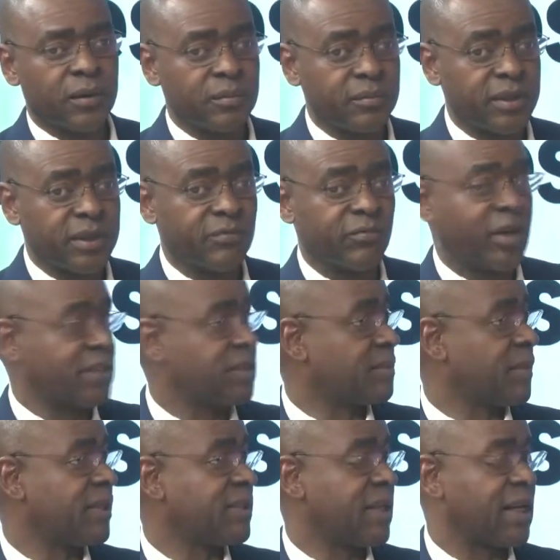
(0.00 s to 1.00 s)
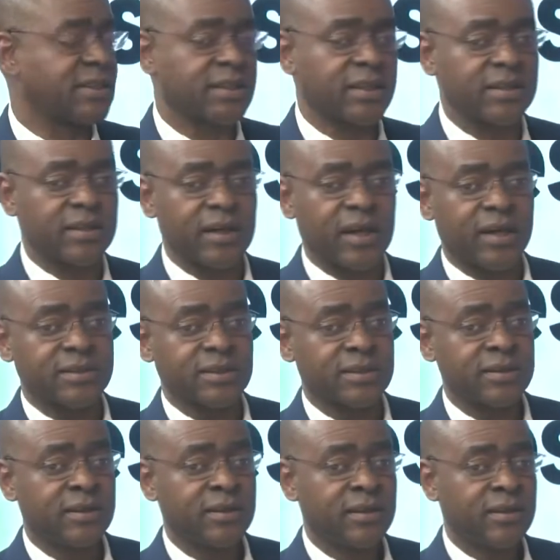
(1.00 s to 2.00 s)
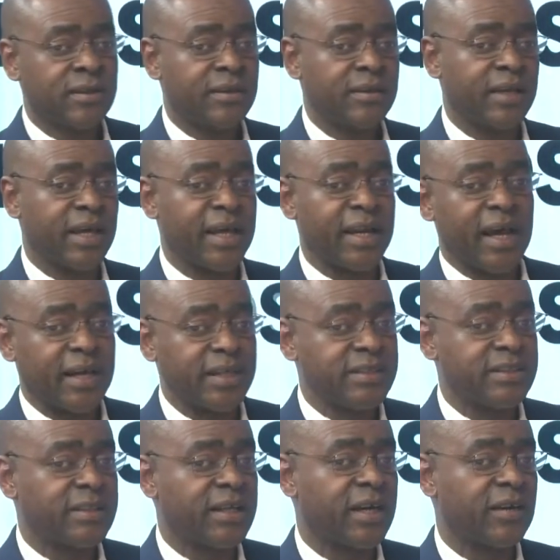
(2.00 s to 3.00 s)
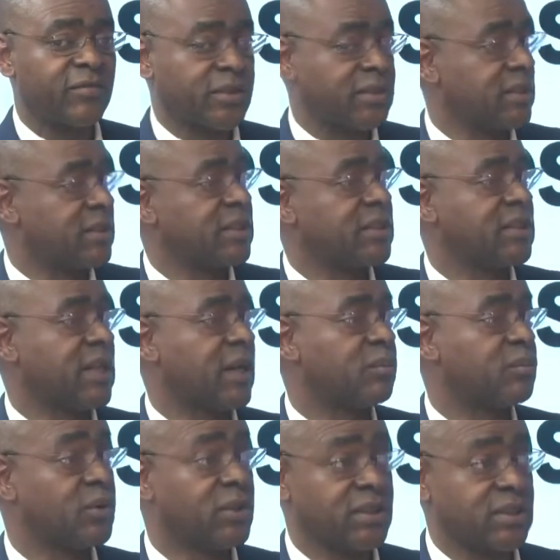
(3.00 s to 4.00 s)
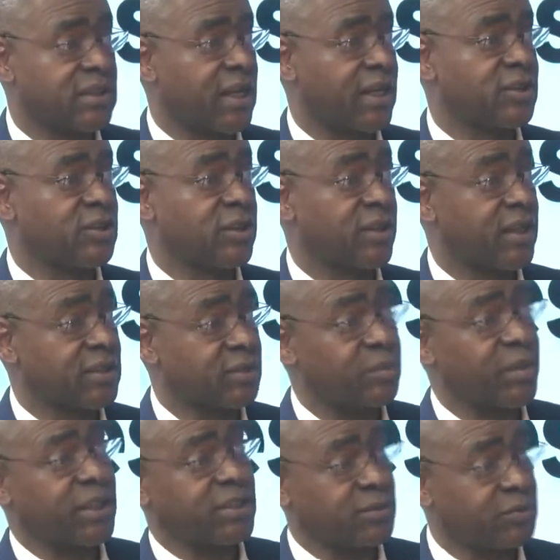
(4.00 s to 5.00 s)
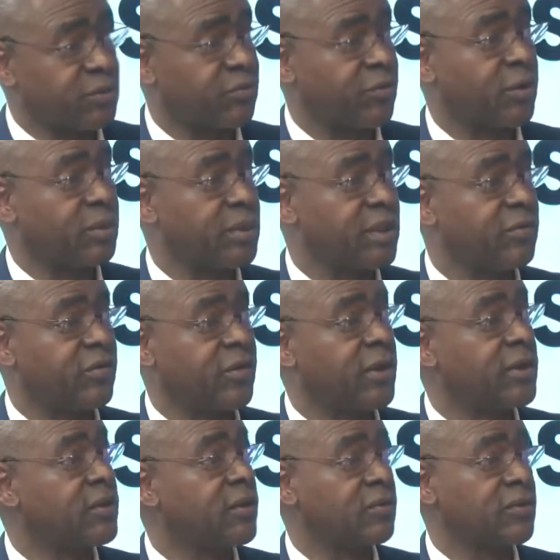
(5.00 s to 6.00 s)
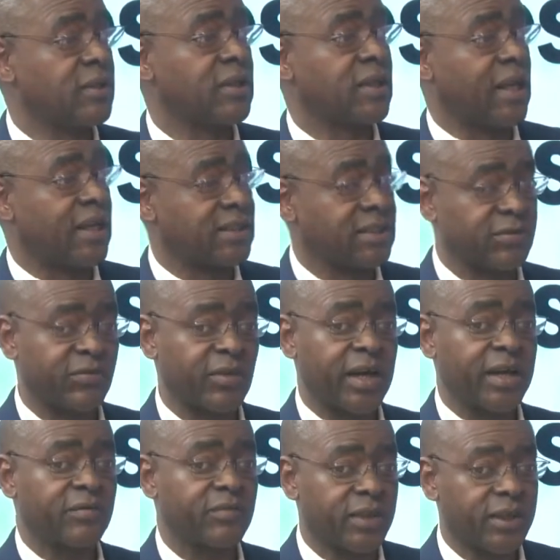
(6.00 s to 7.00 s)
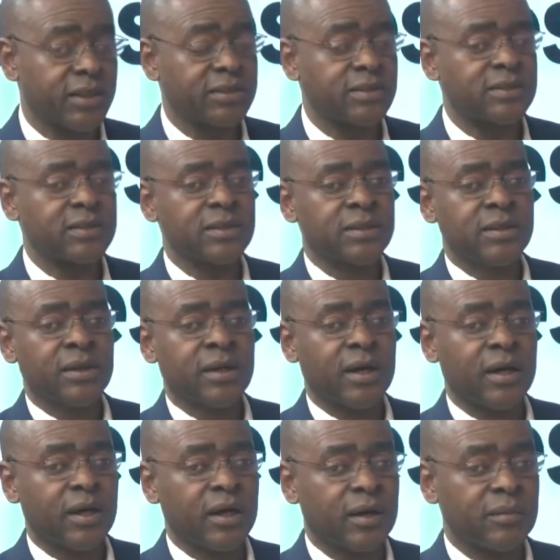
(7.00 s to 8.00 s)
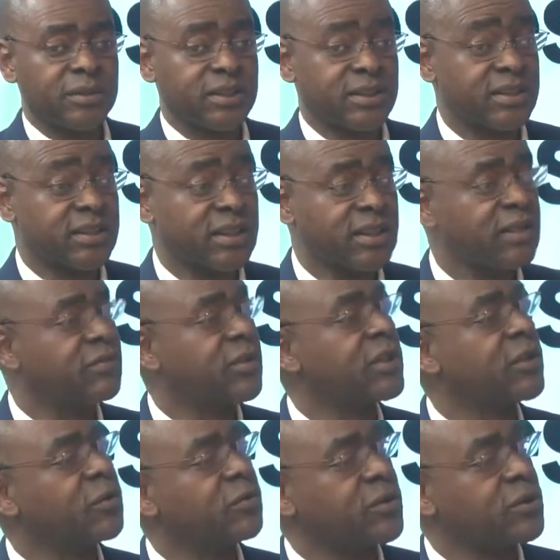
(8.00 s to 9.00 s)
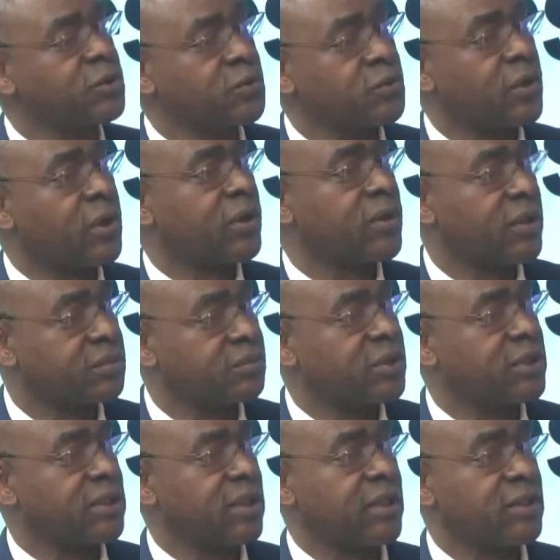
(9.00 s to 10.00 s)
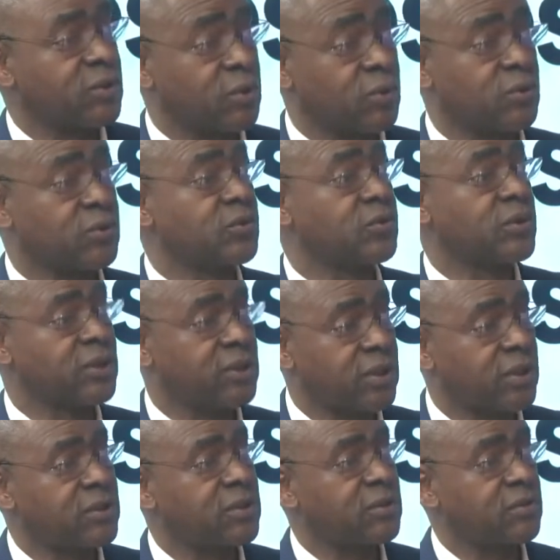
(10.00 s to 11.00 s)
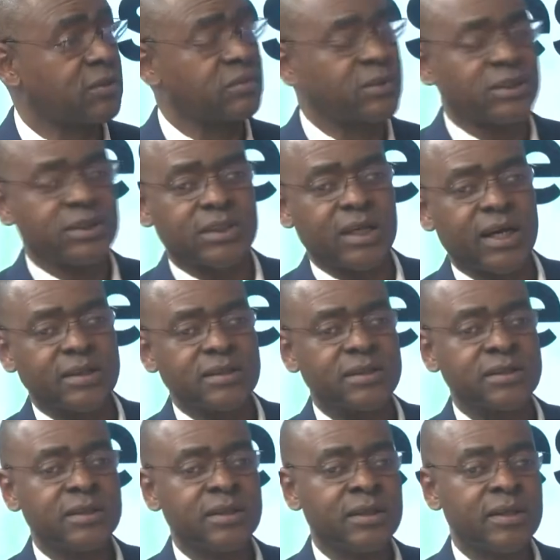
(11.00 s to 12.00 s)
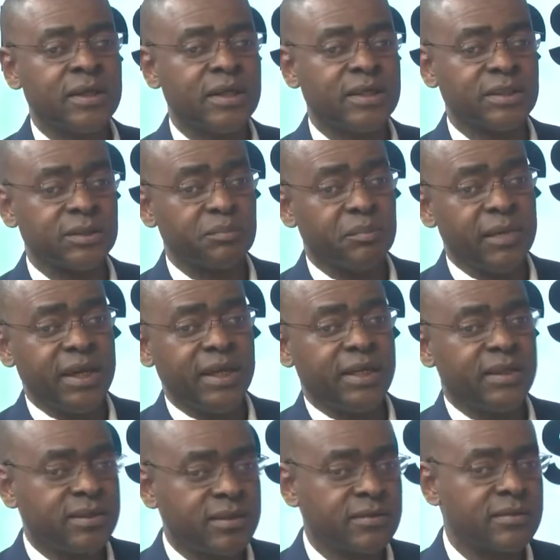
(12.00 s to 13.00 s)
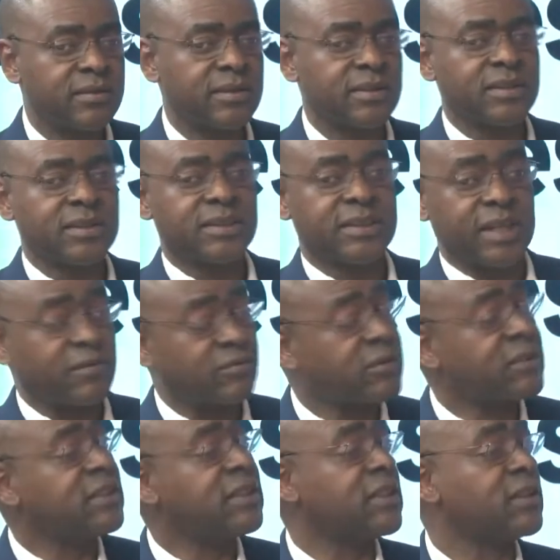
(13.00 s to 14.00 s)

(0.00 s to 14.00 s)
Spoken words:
investment asset class. The NIDF, as an example, is Nigeria's best performing fund over the last 5 years. It's delivered over 200% total returns from the start. It's made 17